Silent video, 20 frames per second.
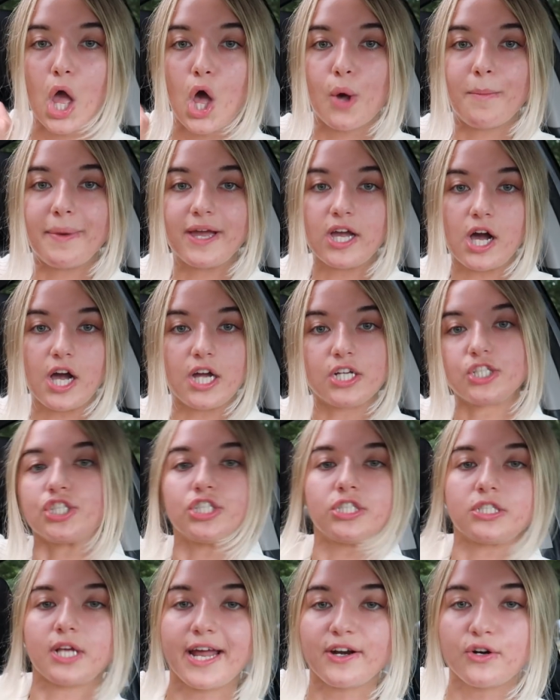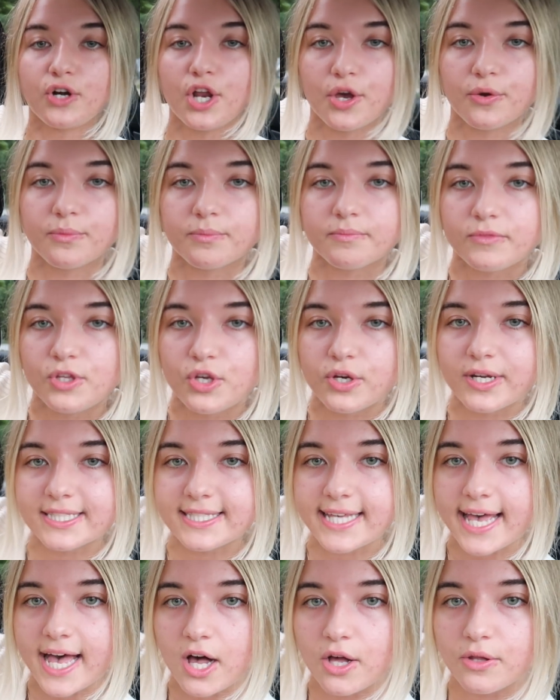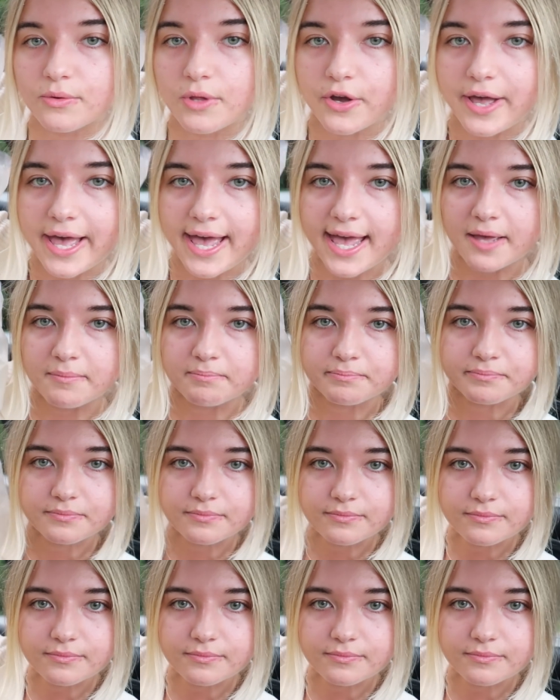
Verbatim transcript: oh my gosh, I don't know. You can tell, okay?